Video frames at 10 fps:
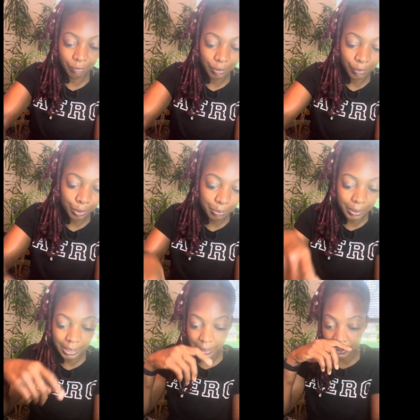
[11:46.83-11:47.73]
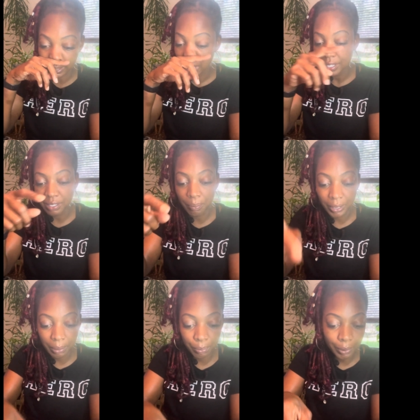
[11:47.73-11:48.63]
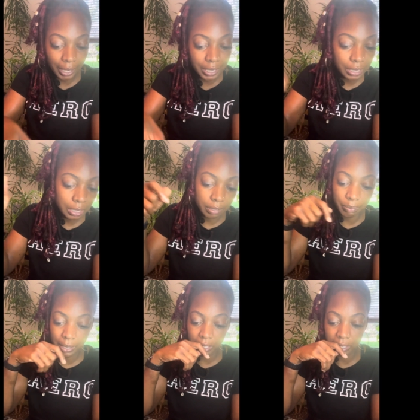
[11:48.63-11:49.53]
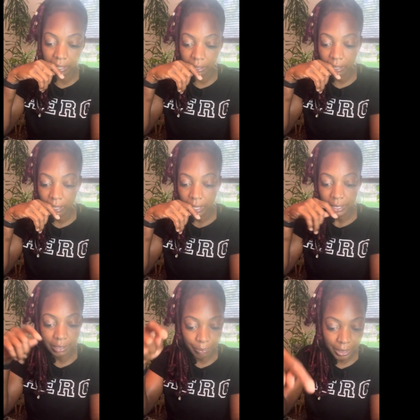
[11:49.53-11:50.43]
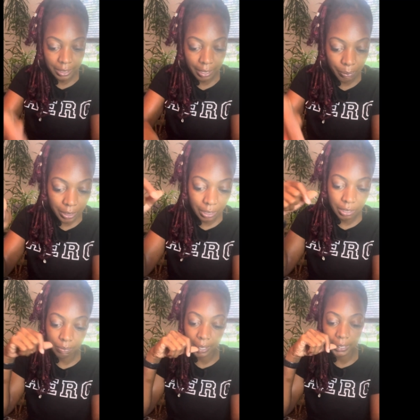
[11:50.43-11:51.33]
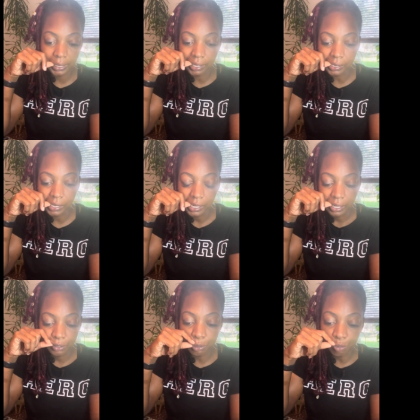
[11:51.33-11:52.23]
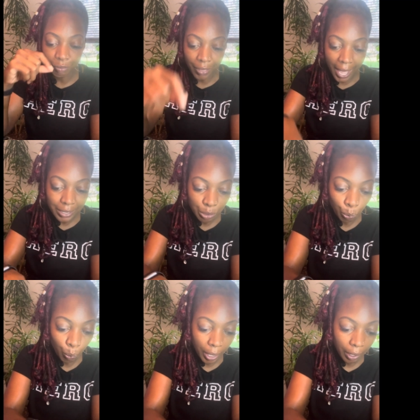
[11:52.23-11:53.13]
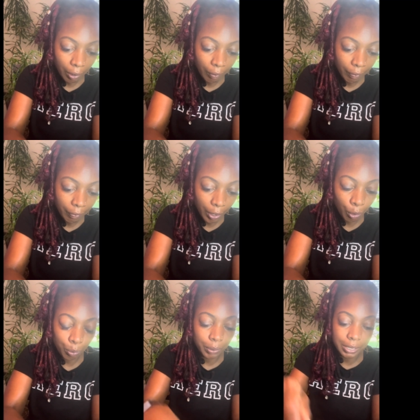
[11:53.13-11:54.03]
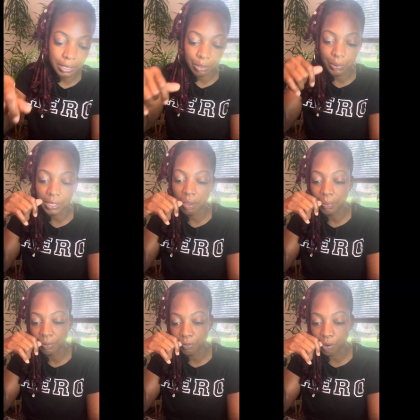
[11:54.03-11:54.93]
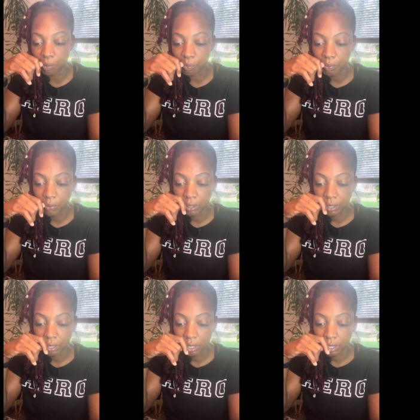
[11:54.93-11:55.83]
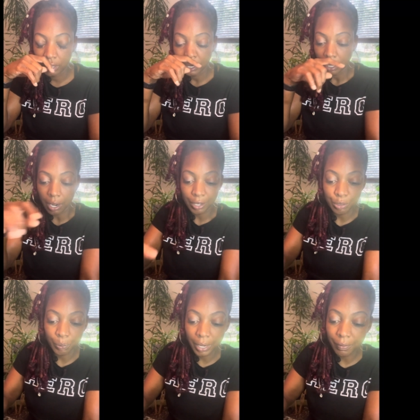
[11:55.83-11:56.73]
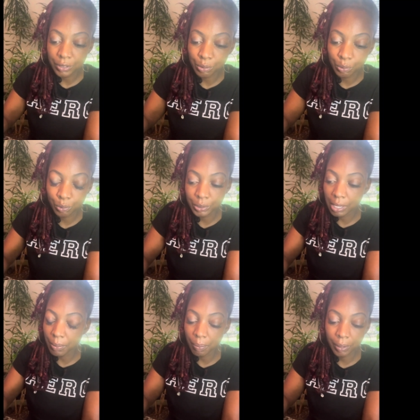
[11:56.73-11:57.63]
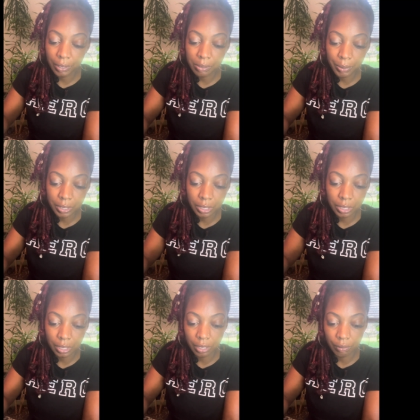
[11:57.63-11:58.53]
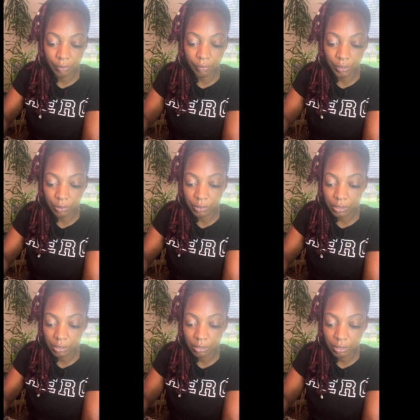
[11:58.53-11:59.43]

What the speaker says: reverse position. Some manipulation is being done. Some deception is being done. You know, that's where the hopelessness was coming from. All right, so whatever's going on, tell me about this Magician in the reverse.